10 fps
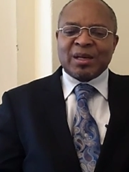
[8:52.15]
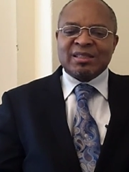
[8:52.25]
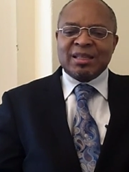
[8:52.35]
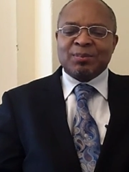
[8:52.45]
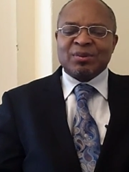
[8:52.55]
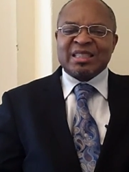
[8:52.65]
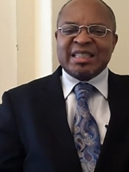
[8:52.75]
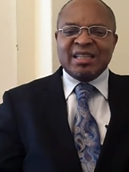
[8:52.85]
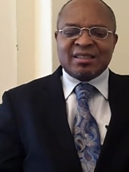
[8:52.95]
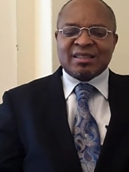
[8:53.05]
Principle
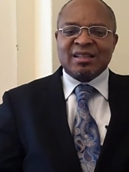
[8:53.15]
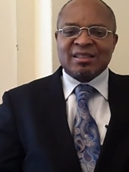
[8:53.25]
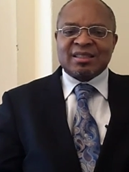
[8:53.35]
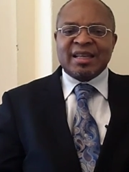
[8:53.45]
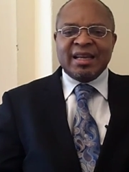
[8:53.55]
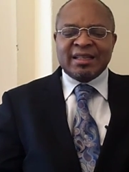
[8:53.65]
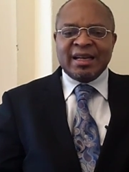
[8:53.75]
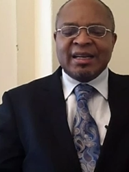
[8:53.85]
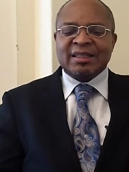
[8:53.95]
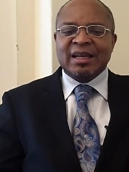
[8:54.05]
six
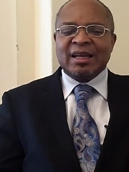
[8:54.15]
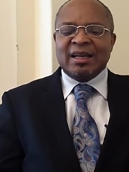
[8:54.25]
stated,